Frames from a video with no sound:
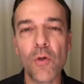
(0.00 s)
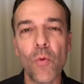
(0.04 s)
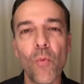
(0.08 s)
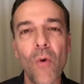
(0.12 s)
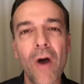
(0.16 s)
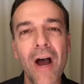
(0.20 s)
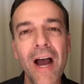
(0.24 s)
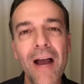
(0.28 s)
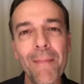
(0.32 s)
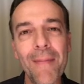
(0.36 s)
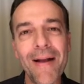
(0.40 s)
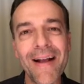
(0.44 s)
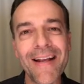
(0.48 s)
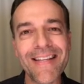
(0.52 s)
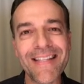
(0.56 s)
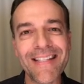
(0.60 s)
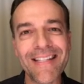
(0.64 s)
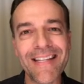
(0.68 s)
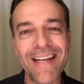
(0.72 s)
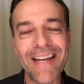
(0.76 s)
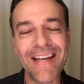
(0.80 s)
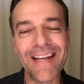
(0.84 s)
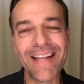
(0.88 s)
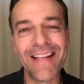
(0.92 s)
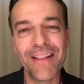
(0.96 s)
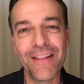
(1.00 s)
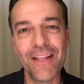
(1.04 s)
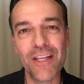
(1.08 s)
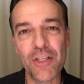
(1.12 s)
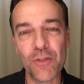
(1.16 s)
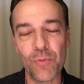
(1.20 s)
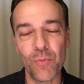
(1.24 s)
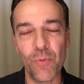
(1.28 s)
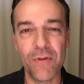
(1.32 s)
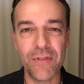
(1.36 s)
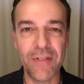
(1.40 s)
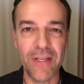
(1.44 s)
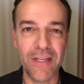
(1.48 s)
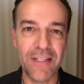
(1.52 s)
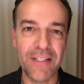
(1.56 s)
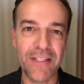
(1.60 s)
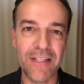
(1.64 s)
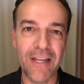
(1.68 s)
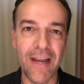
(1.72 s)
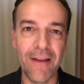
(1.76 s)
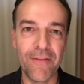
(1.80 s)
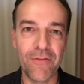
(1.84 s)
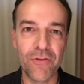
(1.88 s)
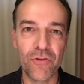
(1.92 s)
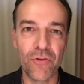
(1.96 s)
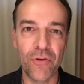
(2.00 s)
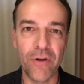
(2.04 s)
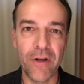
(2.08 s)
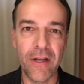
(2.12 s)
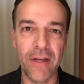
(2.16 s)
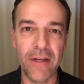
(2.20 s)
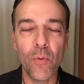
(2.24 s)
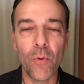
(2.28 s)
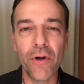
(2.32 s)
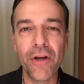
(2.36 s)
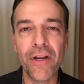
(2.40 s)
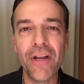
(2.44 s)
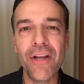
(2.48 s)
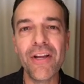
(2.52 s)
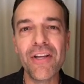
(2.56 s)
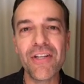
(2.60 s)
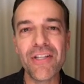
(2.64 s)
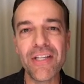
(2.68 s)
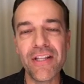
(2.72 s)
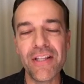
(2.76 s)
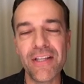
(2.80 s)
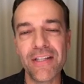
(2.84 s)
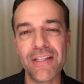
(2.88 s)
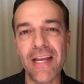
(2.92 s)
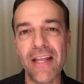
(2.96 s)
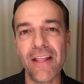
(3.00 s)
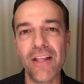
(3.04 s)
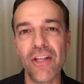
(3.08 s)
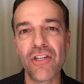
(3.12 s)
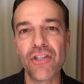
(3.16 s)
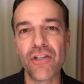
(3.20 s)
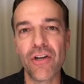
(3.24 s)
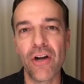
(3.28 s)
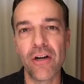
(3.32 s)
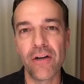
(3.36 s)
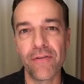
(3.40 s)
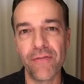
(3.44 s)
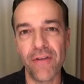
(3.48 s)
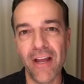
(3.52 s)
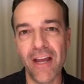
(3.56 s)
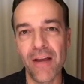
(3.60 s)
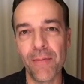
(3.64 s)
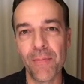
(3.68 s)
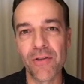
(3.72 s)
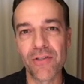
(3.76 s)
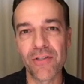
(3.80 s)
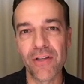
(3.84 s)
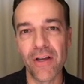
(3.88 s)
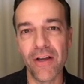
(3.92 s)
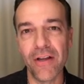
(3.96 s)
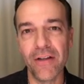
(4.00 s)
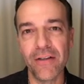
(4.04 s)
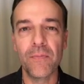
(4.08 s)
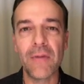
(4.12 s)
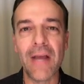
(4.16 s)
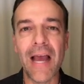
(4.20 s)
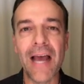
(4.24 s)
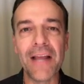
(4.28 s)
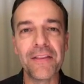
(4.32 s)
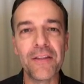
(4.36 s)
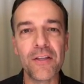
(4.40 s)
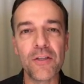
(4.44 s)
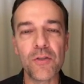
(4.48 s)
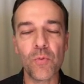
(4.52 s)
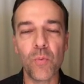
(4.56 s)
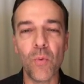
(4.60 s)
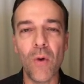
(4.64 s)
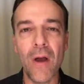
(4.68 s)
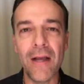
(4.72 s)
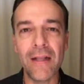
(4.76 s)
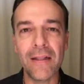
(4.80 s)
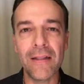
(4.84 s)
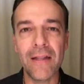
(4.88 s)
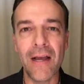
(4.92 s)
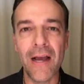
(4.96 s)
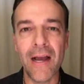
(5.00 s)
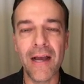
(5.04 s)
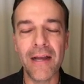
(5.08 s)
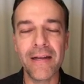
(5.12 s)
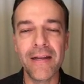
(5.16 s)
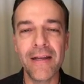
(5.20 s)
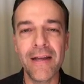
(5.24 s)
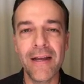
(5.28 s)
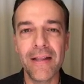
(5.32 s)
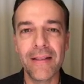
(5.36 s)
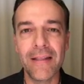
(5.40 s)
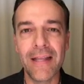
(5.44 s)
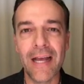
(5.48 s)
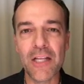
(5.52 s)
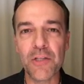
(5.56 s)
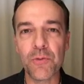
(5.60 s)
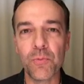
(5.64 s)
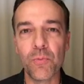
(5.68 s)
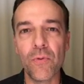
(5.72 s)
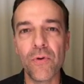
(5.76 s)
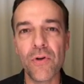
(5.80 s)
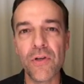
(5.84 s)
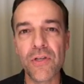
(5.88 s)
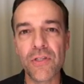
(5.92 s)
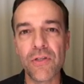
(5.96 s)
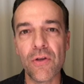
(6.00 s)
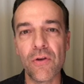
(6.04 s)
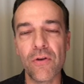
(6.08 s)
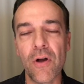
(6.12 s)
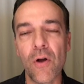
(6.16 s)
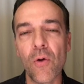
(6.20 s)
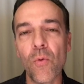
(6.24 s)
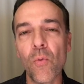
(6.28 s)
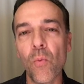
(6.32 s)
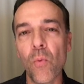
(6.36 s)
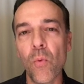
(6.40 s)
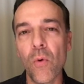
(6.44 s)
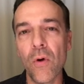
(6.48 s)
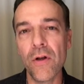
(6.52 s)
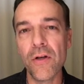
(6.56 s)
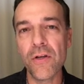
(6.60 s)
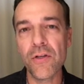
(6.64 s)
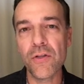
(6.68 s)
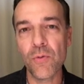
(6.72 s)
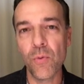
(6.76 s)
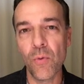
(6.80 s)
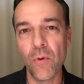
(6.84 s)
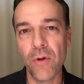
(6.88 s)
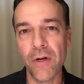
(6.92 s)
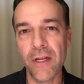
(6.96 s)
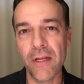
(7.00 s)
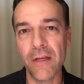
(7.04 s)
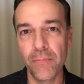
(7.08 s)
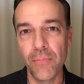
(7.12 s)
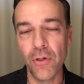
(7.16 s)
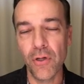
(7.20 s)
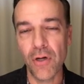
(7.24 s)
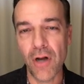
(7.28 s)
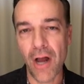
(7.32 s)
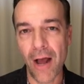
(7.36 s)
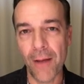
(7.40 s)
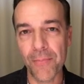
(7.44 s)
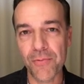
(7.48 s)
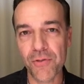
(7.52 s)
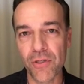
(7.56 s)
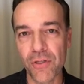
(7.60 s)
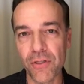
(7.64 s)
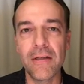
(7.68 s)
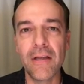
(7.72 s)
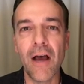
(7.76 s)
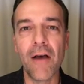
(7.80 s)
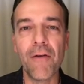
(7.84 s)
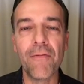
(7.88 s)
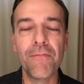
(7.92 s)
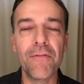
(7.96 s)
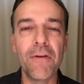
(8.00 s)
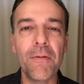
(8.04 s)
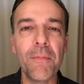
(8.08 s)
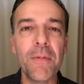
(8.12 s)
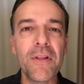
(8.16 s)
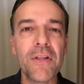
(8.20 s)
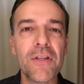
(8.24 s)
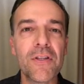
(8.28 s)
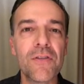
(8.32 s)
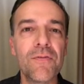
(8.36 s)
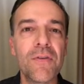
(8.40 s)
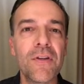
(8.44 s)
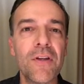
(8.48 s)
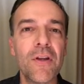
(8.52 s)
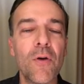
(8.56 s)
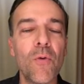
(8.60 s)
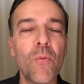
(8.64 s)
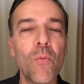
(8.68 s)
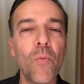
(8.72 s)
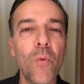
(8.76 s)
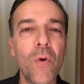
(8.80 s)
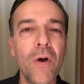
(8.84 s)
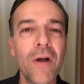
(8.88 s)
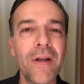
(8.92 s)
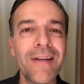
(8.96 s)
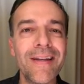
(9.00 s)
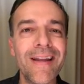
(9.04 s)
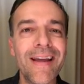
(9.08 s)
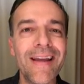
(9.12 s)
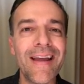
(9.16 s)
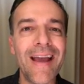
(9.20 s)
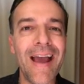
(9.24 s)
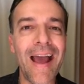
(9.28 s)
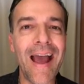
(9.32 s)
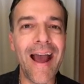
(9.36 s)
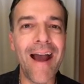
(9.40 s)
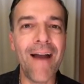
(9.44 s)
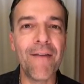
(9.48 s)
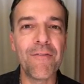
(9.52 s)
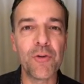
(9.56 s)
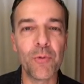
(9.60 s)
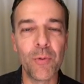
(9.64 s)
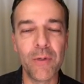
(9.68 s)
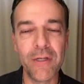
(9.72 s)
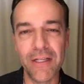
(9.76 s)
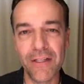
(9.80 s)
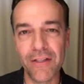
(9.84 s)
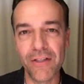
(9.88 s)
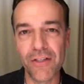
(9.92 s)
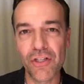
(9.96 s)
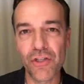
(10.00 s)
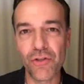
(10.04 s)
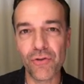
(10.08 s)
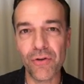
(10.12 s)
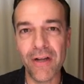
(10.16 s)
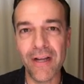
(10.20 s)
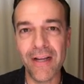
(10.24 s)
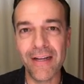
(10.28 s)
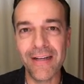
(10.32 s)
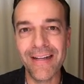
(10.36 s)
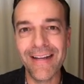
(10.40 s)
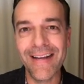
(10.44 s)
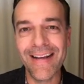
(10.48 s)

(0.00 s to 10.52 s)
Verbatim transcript: why am I saying this was a safe trade? Well, here you see the daily chart of Amazon. At this white line, that's where we sold our one twenty put option. Now I'm filming this video one day after we did this trade,